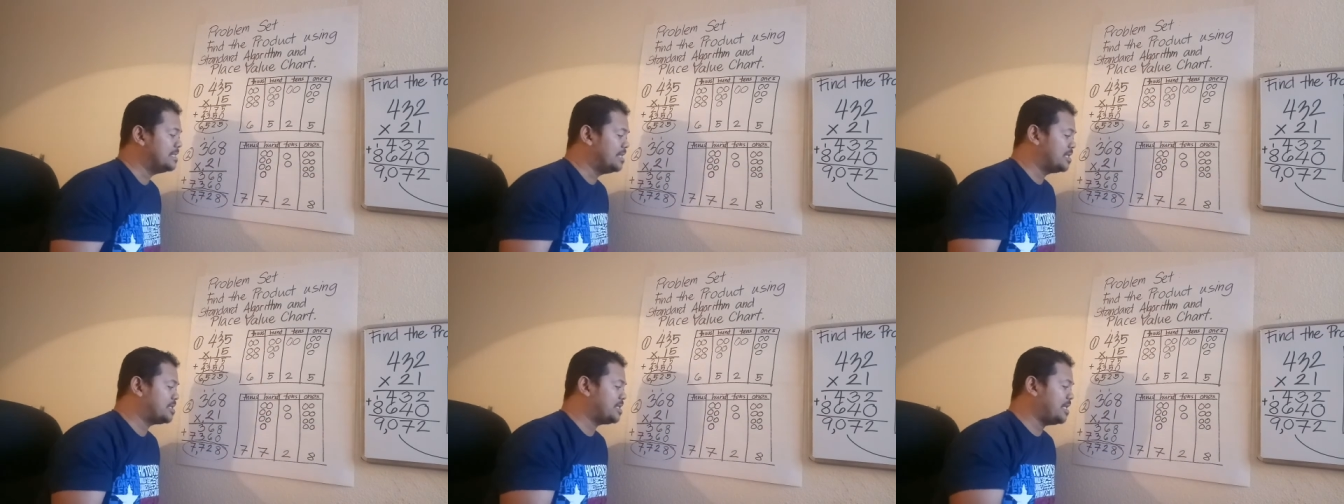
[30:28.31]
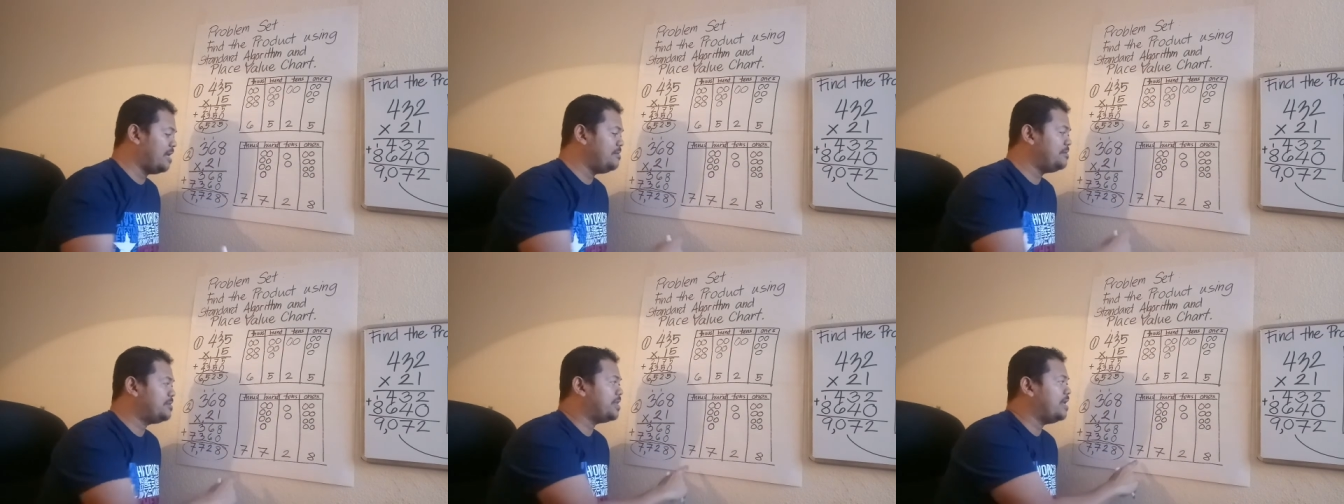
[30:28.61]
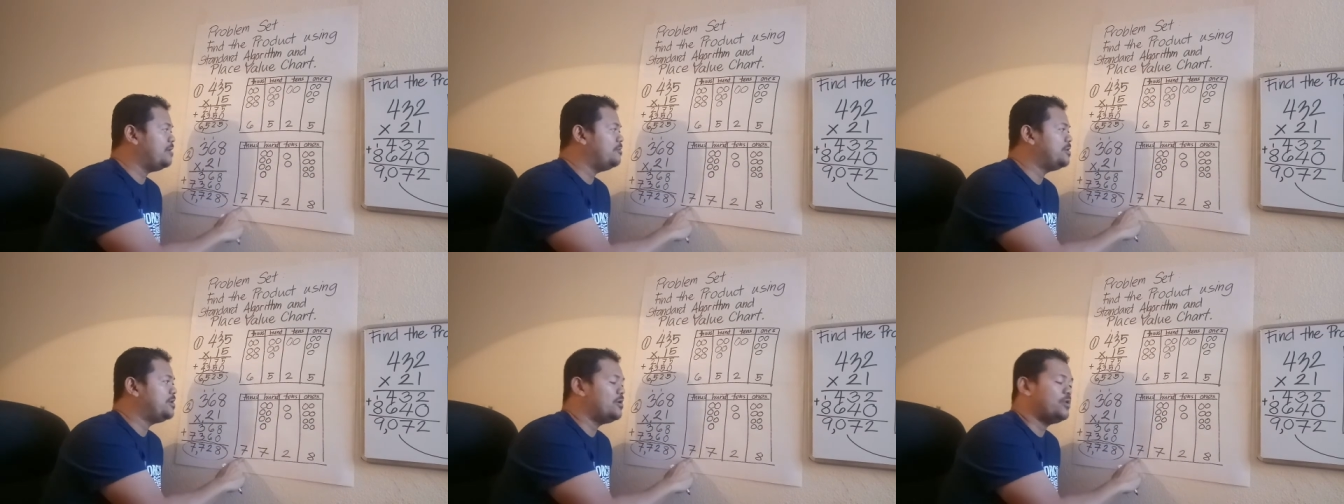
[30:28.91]
The same
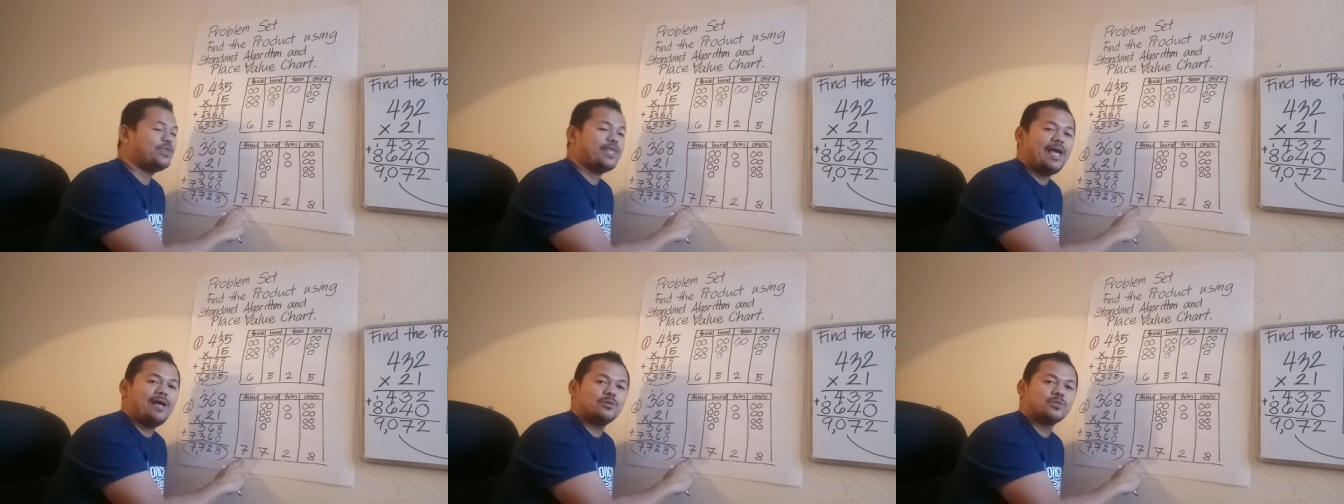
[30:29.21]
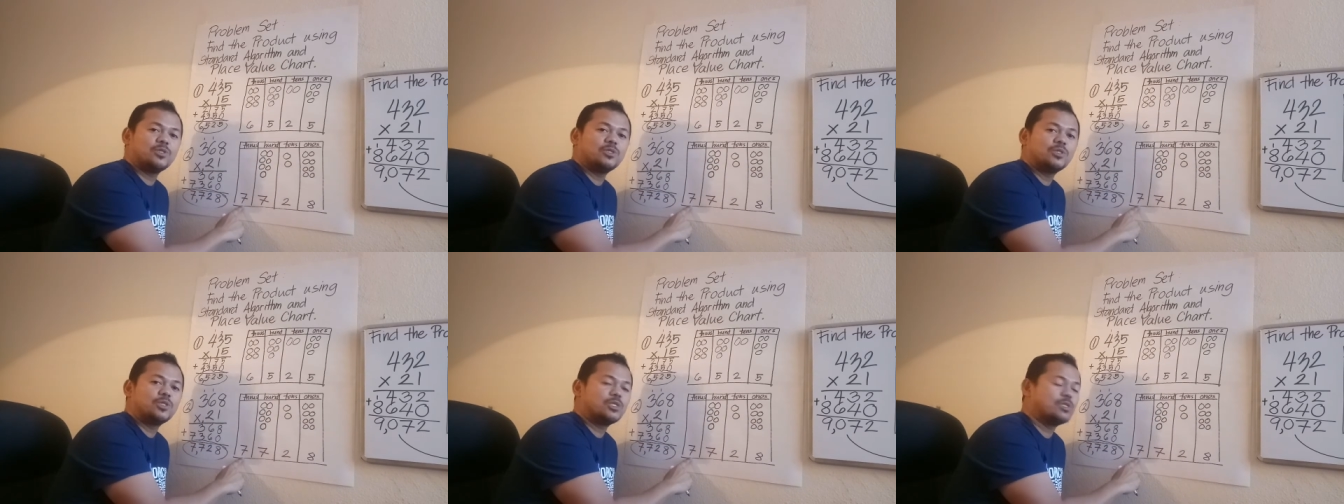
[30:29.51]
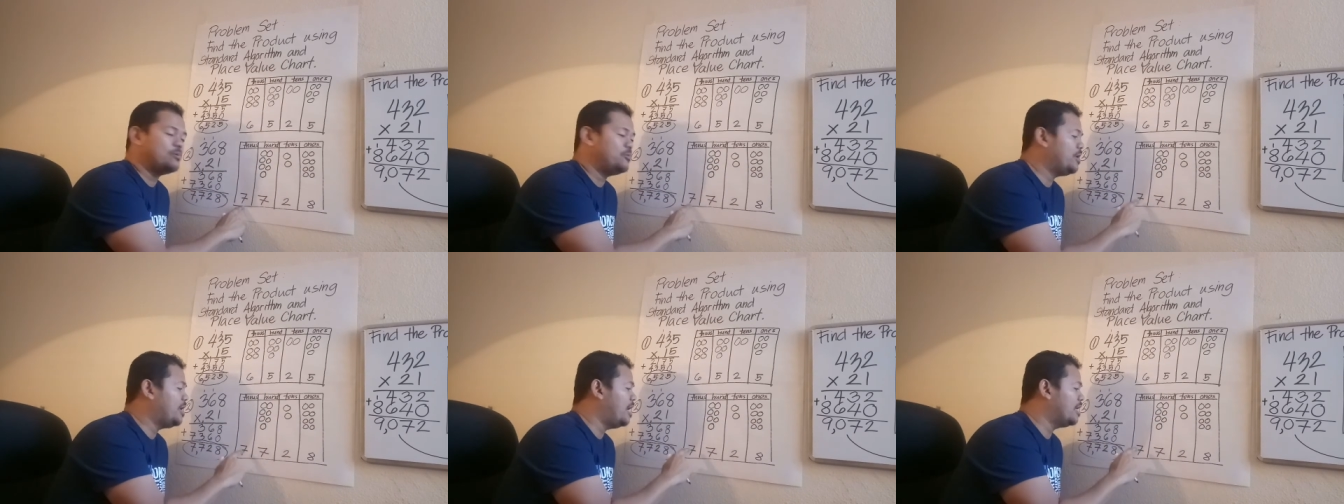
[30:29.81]
thing with your
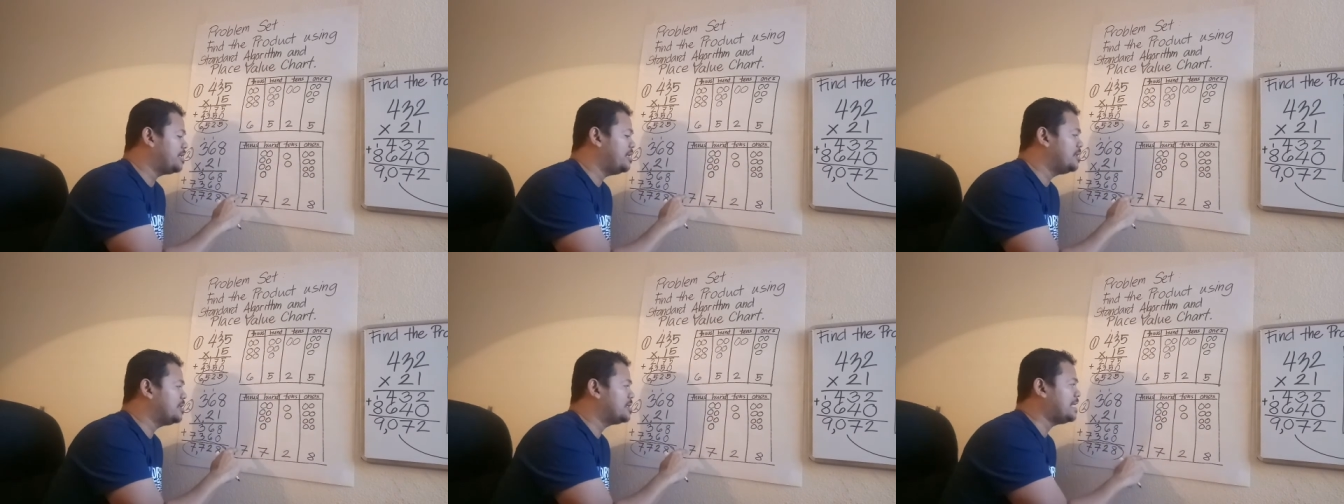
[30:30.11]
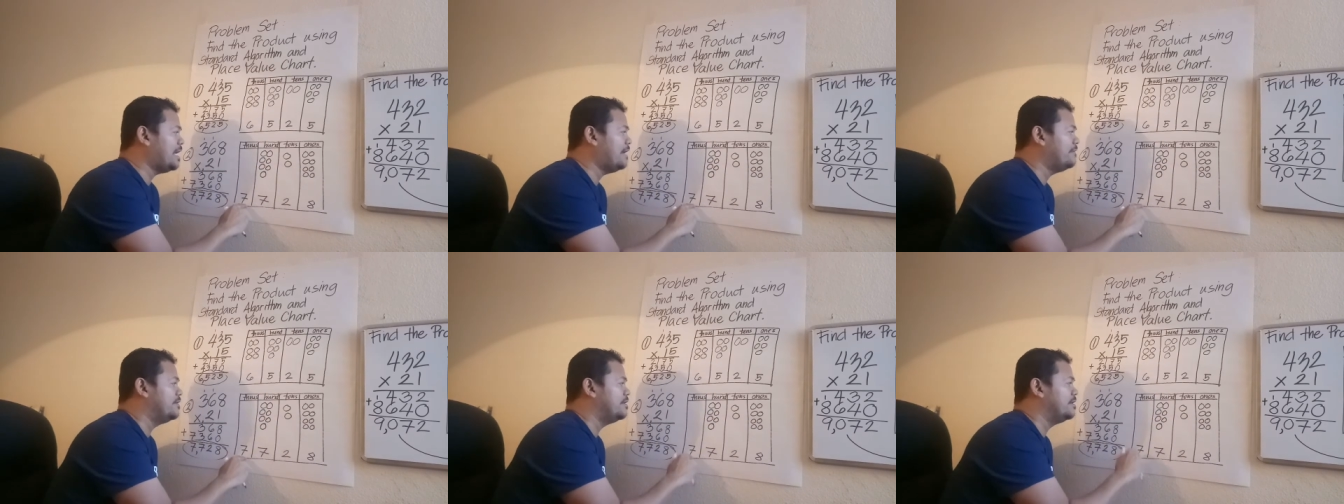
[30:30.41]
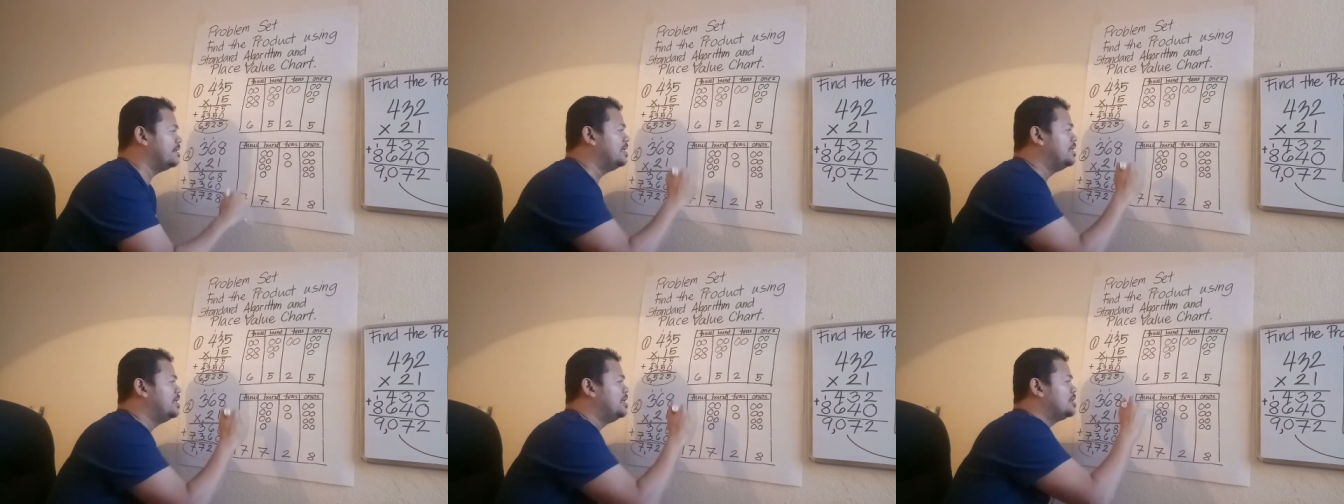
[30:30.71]
thousands. We got here
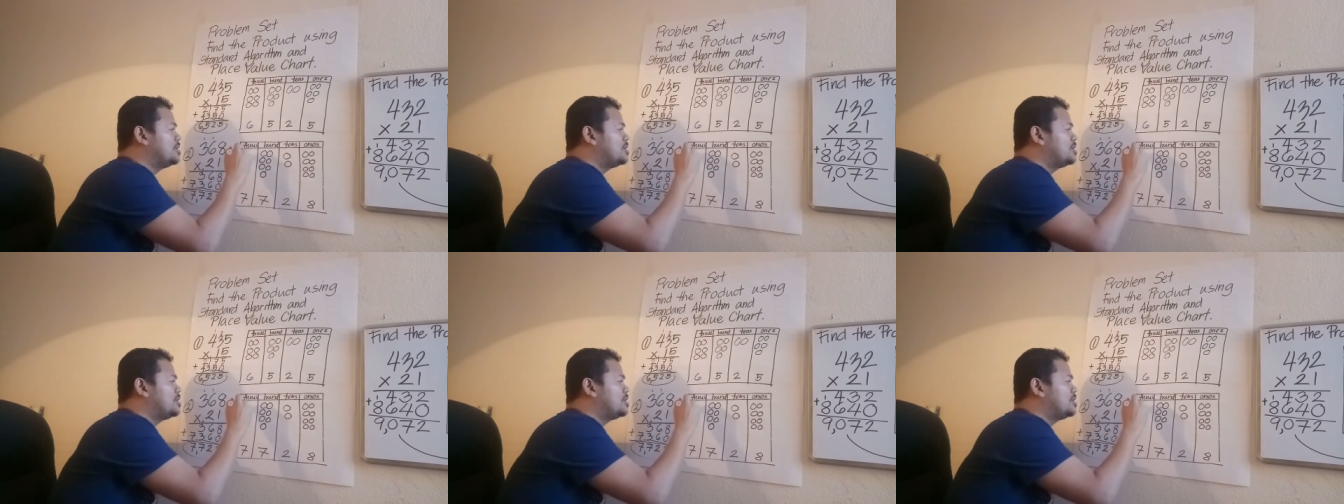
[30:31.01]
7.